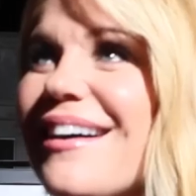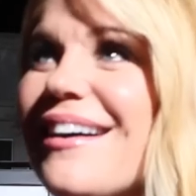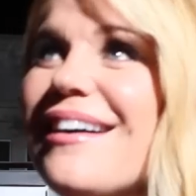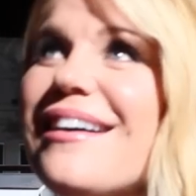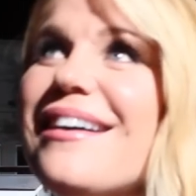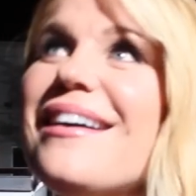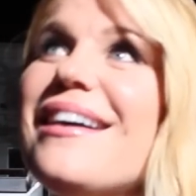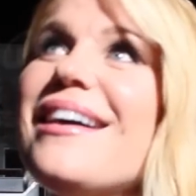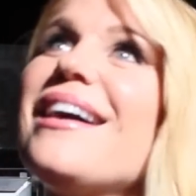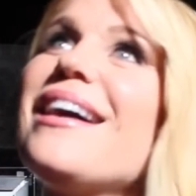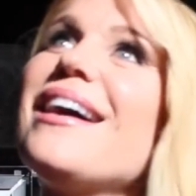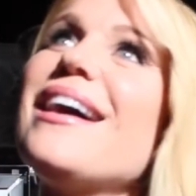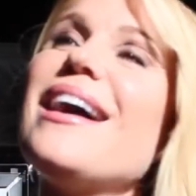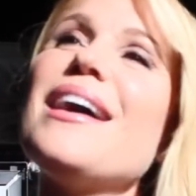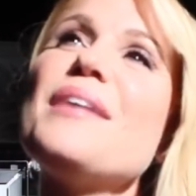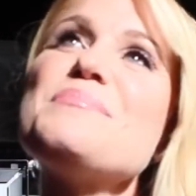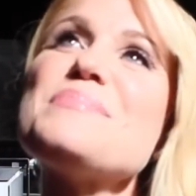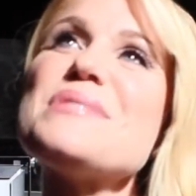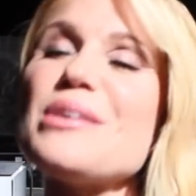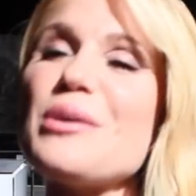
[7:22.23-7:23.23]

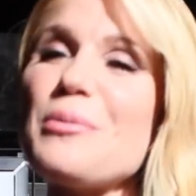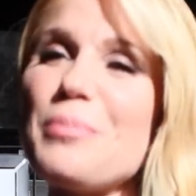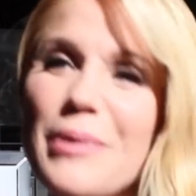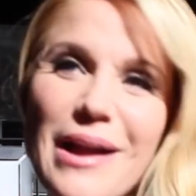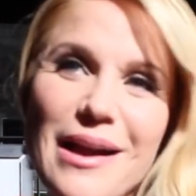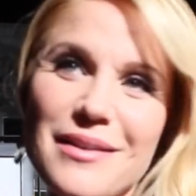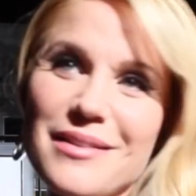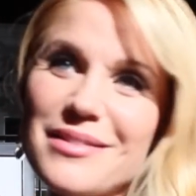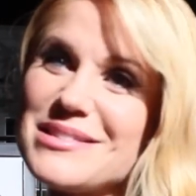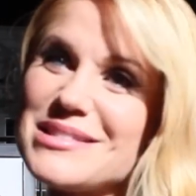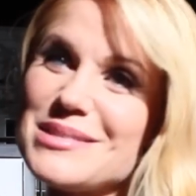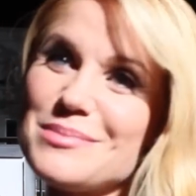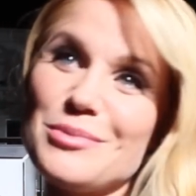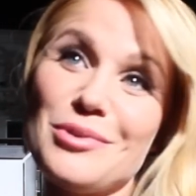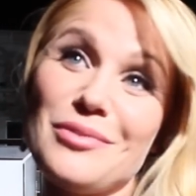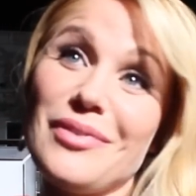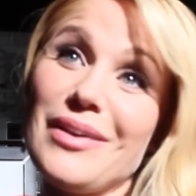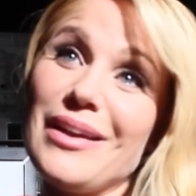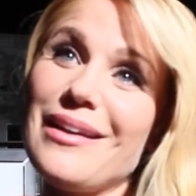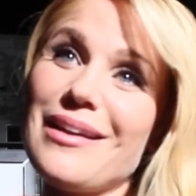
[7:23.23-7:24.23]
I'm so proud of this
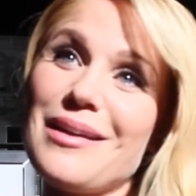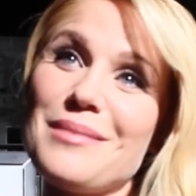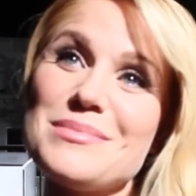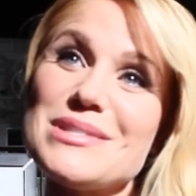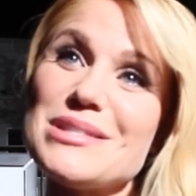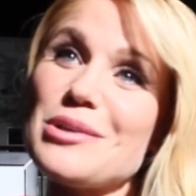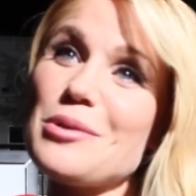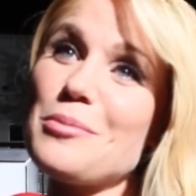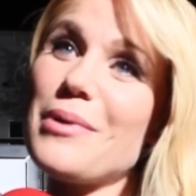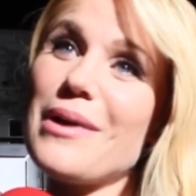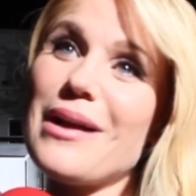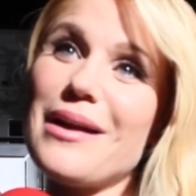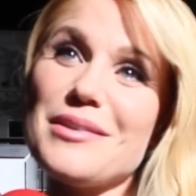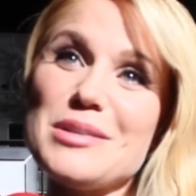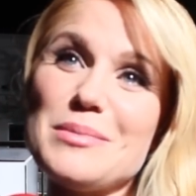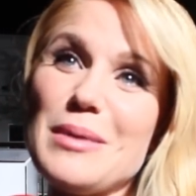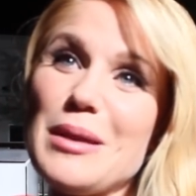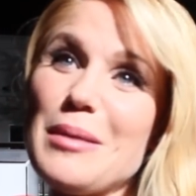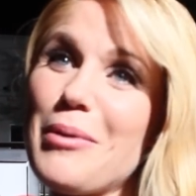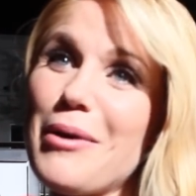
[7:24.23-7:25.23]
movie. I'm so proud
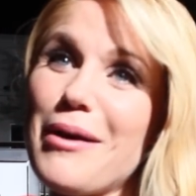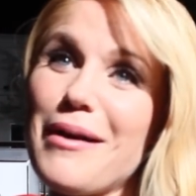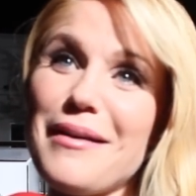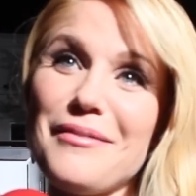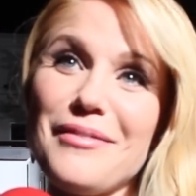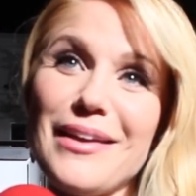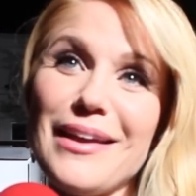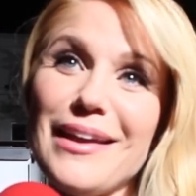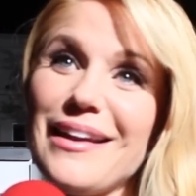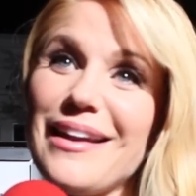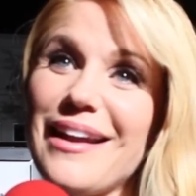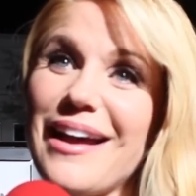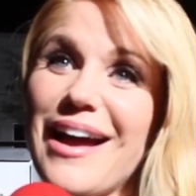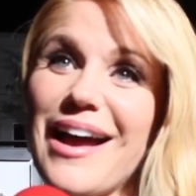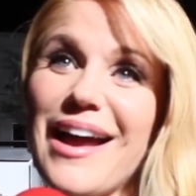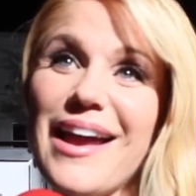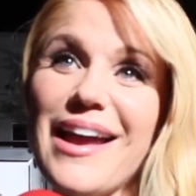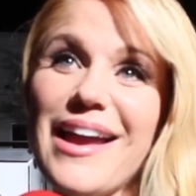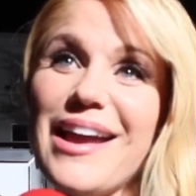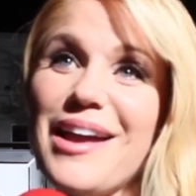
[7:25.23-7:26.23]
to be a part of it.
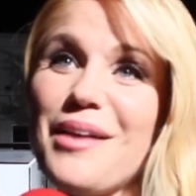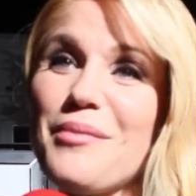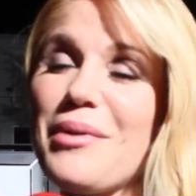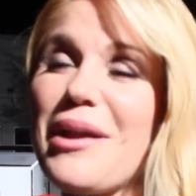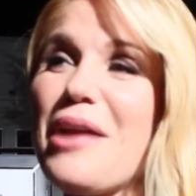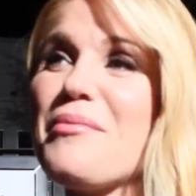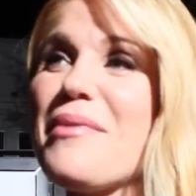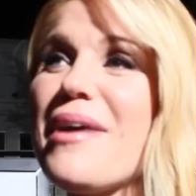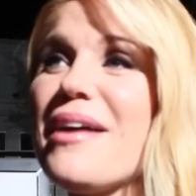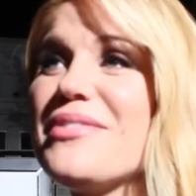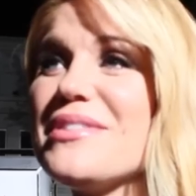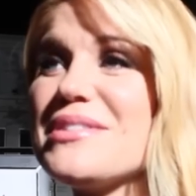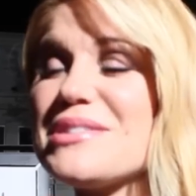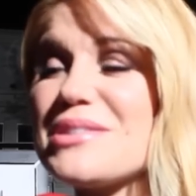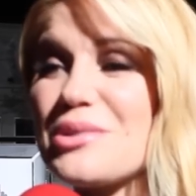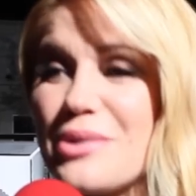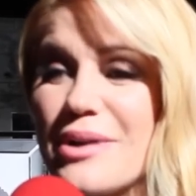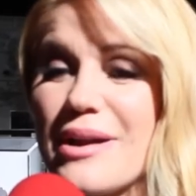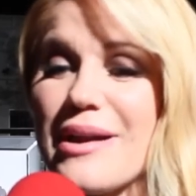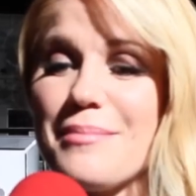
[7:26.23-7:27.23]
When I read the
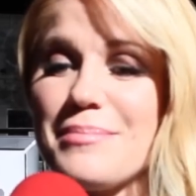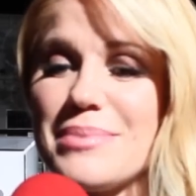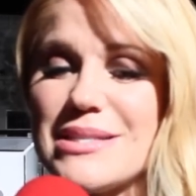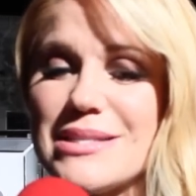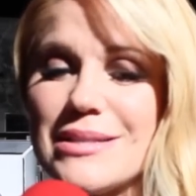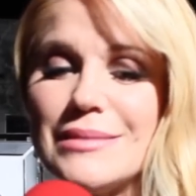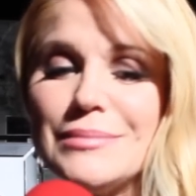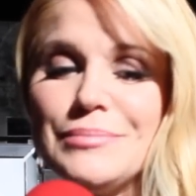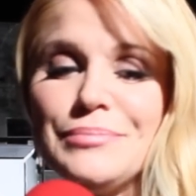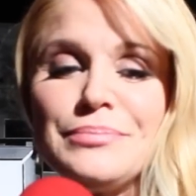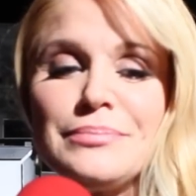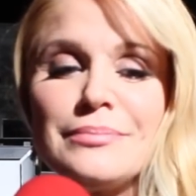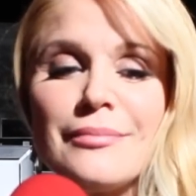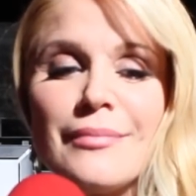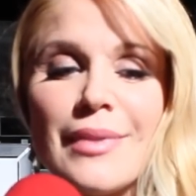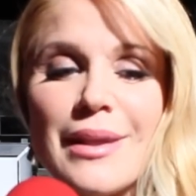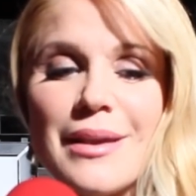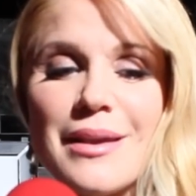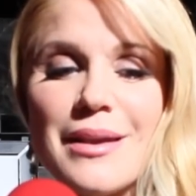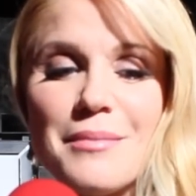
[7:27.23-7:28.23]

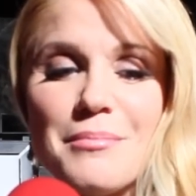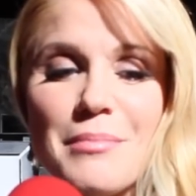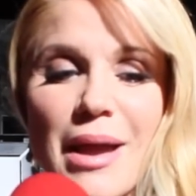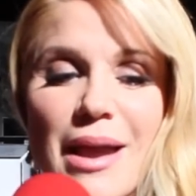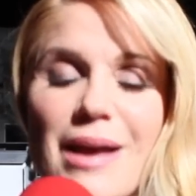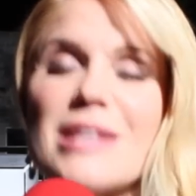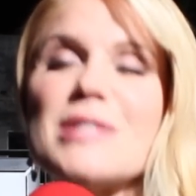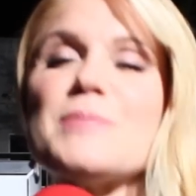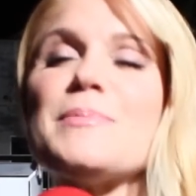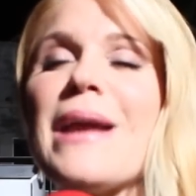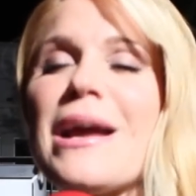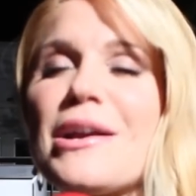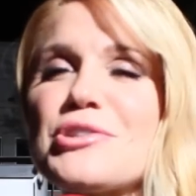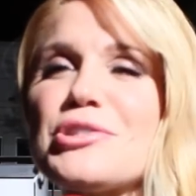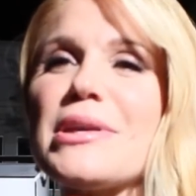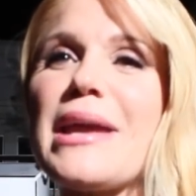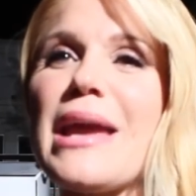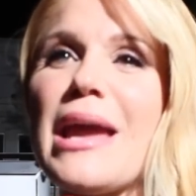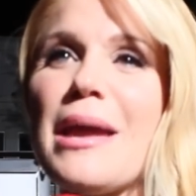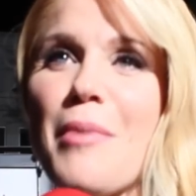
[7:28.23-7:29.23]
script, my husband
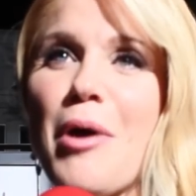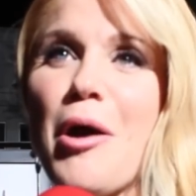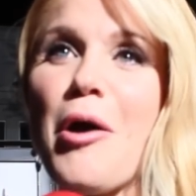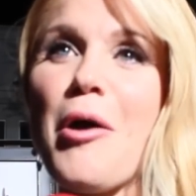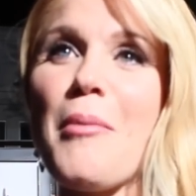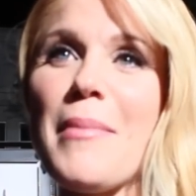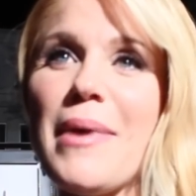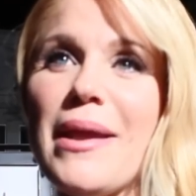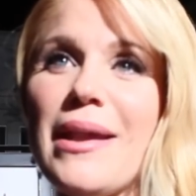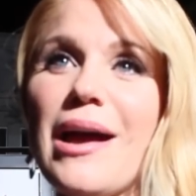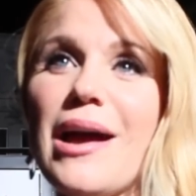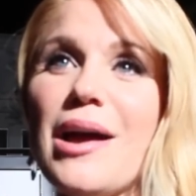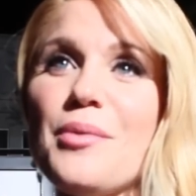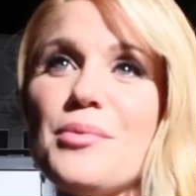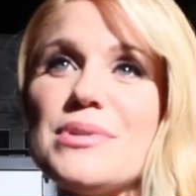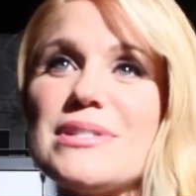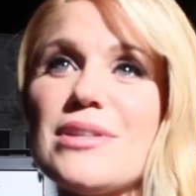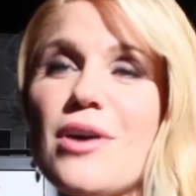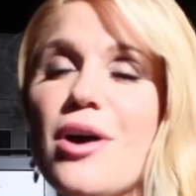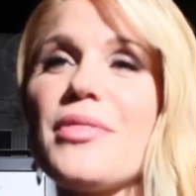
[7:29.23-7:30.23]
actually came home, and I
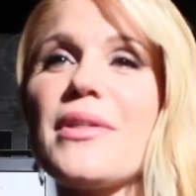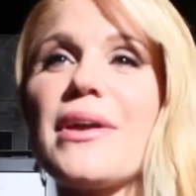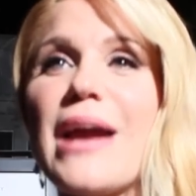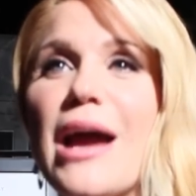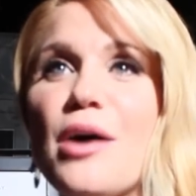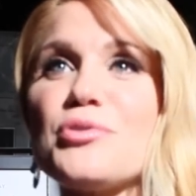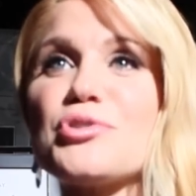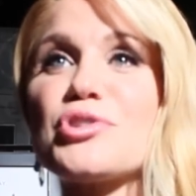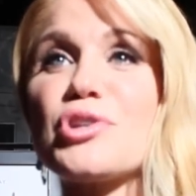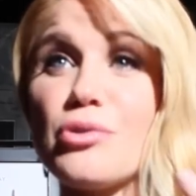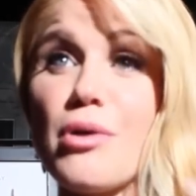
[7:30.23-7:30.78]
was on the couch